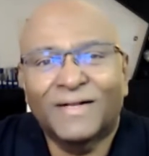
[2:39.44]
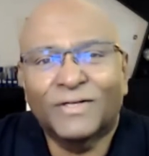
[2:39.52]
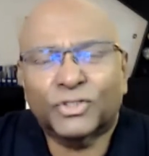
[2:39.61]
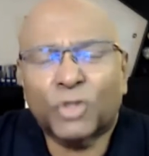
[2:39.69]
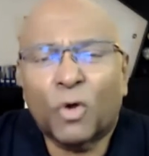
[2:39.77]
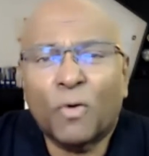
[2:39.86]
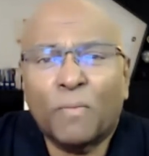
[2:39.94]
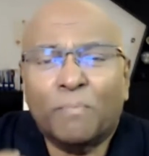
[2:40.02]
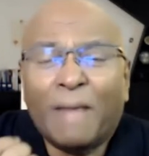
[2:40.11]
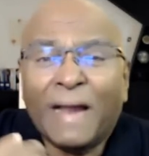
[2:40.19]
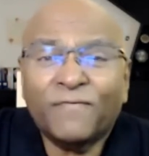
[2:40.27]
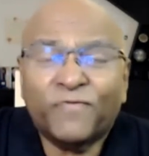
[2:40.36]
So
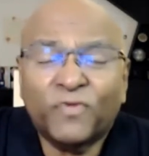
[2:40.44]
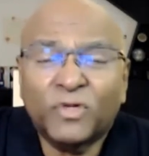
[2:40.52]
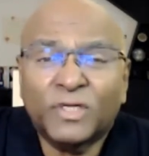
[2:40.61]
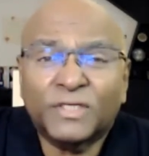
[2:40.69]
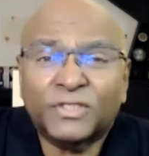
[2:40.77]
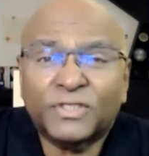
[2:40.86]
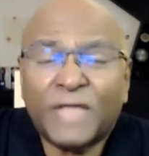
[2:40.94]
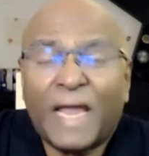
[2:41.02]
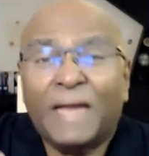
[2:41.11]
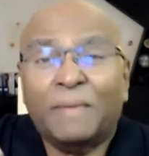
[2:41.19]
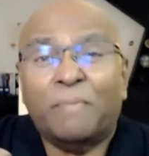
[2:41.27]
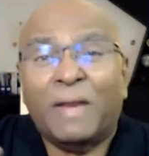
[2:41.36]
mindfulness
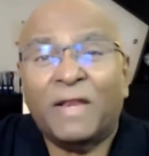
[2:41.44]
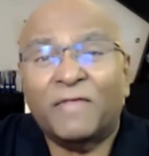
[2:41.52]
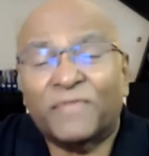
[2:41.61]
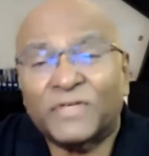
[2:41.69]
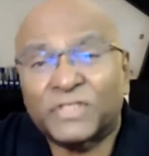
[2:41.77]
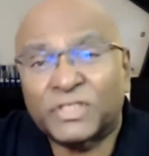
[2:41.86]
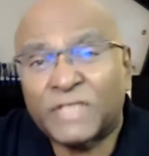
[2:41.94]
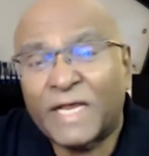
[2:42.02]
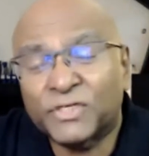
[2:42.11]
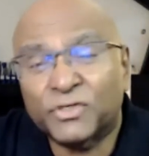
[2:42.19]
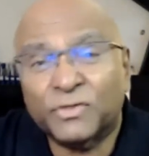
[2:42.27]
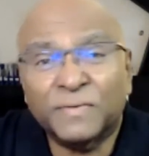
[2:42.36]
and
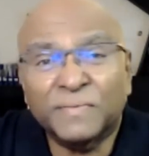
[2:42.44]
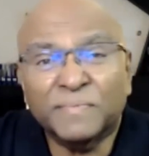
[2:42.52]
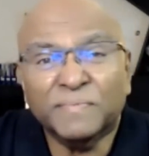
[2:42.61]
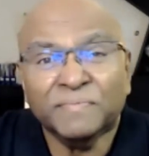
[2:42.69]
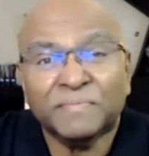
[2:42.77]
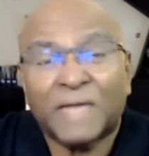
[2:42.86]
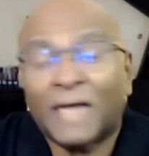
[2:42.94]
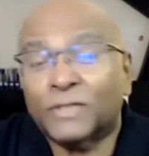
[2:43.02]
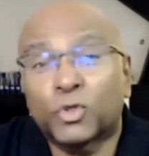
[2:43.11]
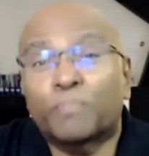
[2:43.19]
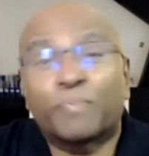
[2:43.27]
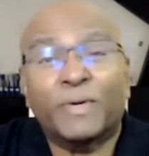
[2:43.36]
manifestation are
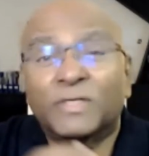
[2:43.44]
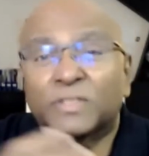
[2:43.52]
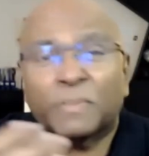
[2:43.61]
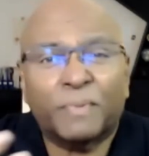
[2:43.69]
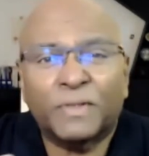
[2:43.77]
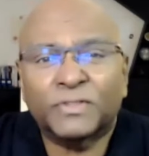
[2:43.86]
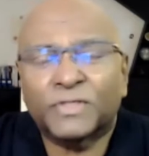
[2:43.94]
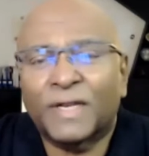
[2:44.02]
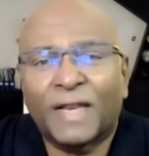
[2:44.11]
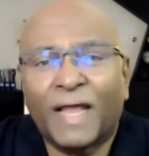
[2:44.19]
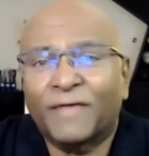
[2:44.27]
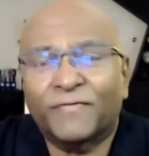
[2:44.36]
two principles in
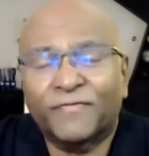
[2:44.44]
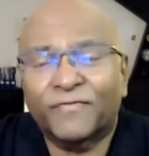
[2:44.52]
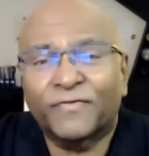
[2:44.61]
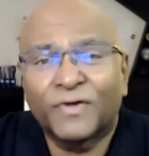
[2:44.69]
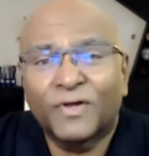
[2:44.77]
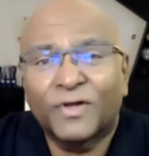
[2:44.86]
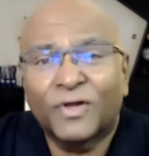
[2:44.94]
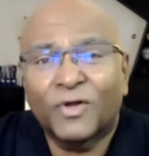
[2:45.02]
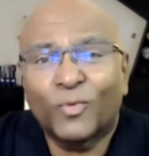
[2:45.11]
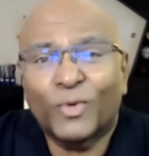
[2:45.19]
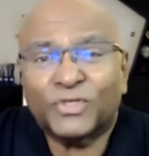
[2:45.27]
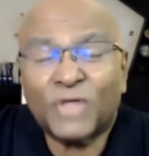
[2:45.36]
life
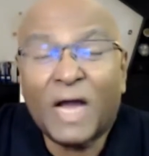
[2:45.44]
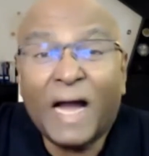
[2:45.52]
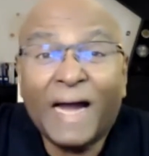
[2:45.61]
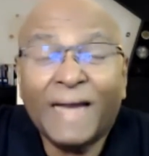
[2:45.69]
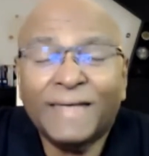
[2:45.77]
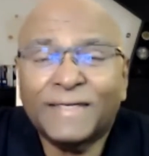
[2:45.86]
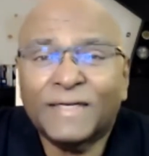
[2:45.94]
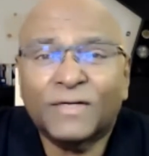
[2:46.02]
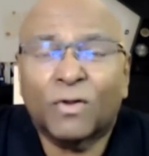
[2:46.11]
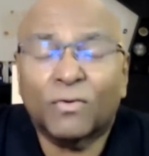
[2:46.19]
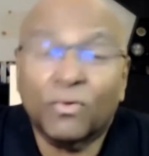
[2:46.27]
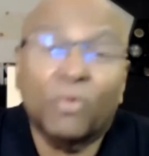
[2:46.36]
which I did
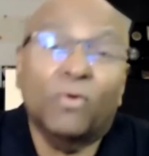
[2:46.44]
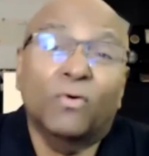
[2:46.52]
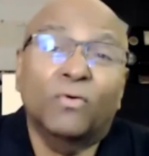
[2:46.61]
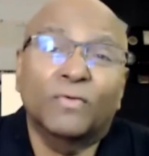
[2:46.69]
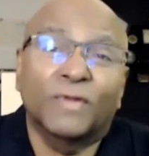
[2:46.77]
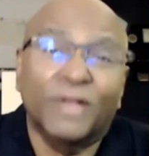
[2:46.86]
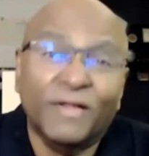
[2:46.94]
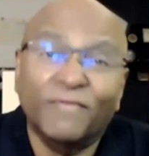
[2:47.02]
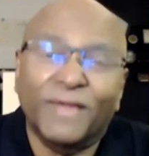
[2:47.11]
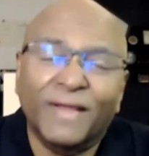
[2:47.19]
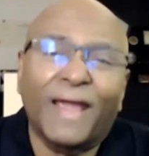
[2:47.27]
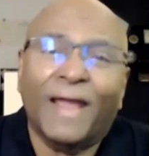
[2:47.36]
not know
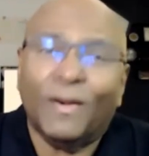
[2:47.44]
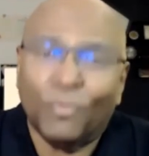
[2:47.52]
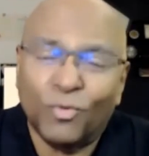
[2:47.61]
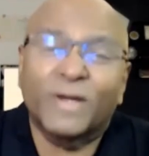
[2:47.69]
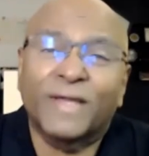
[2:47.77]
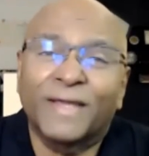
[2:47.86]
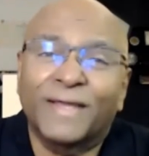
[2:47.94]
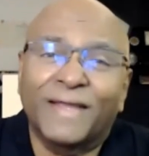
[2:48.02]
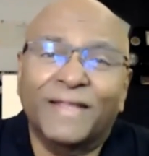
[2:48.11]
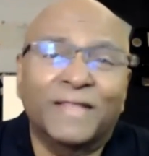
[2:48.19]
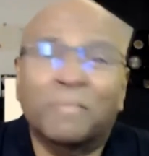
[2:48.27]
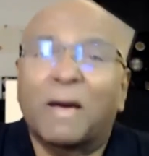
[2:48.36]
living and working
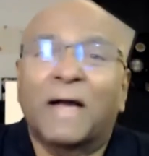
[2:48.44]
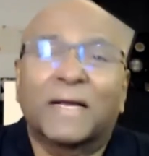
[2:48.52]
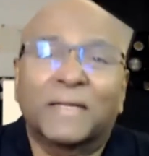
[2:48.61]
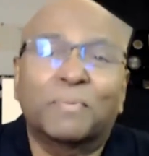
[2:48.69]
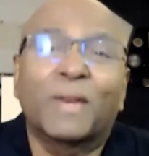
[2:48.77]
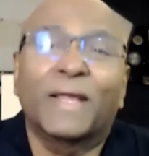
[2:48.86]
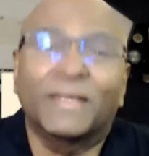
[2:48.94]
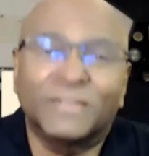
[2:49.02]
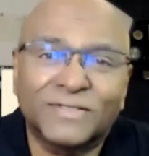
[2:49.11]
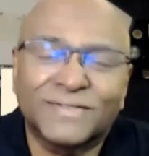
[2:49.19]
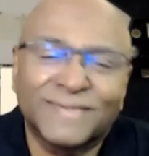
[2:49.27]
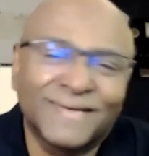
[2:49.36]
in the
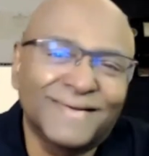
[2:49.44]
marketplace.